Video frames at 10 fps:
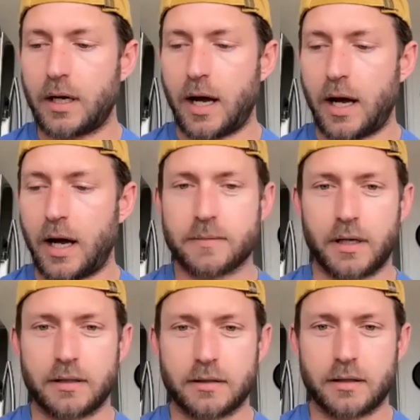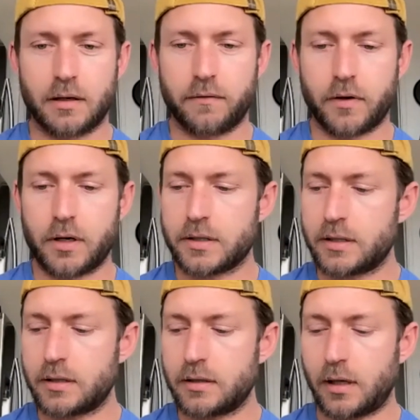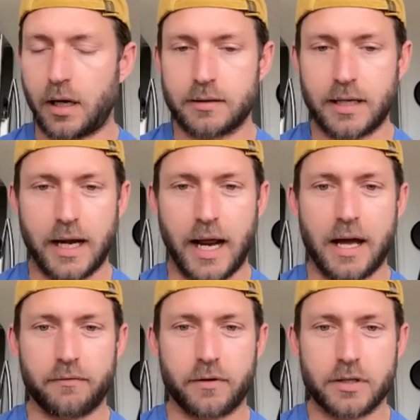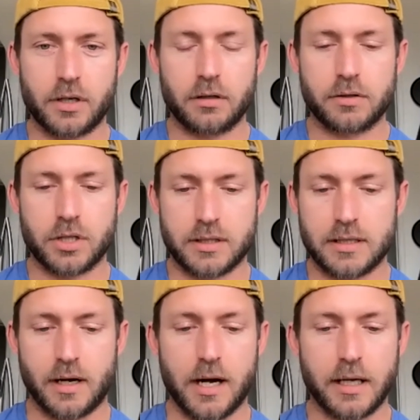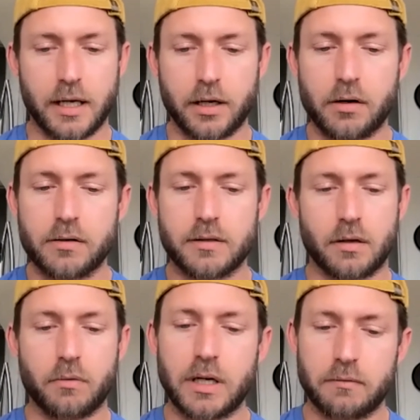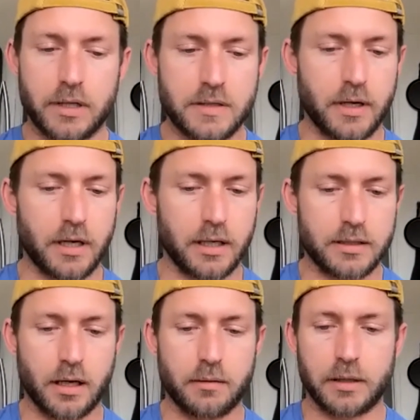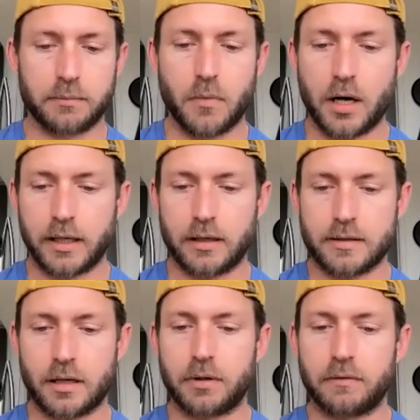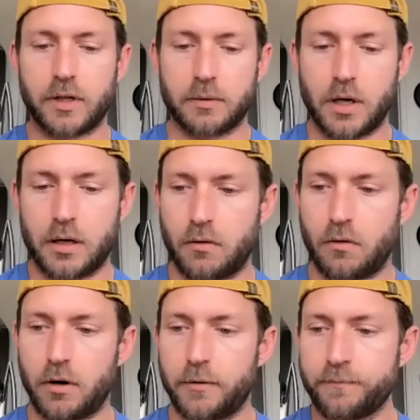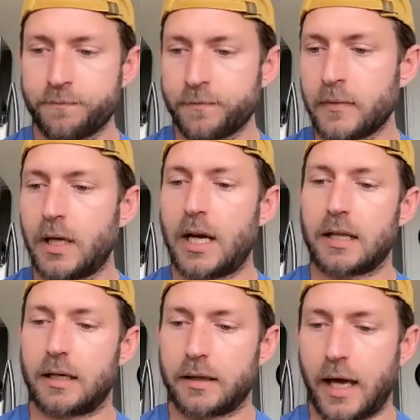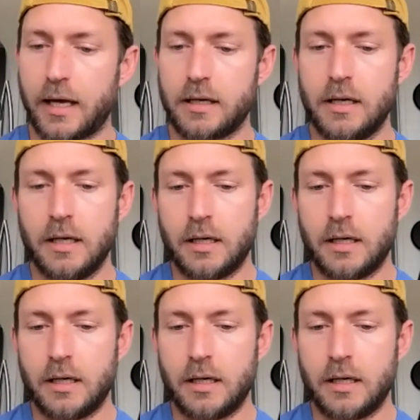I spent the first day and a half or so just designing in code. So we didn't really spend any time like mocking this up in Figma or anything like that.